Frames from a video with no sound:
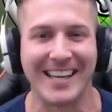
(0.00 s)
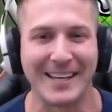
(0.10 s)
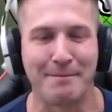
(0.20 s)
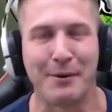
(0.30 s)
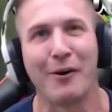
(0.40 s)

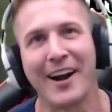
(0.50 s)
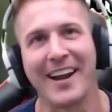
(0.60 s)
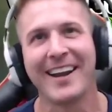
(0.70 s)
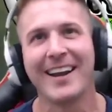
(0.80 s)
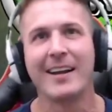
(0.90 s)
yeah, boy.
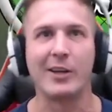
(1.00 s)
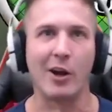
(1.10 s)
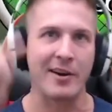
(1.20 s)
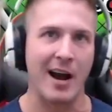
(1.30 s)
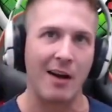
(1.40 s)

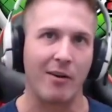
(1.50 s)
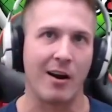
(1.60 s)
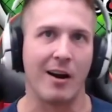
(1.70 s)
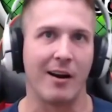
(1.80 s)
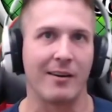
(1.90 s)
You're not
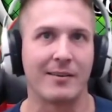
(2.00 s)
wrong.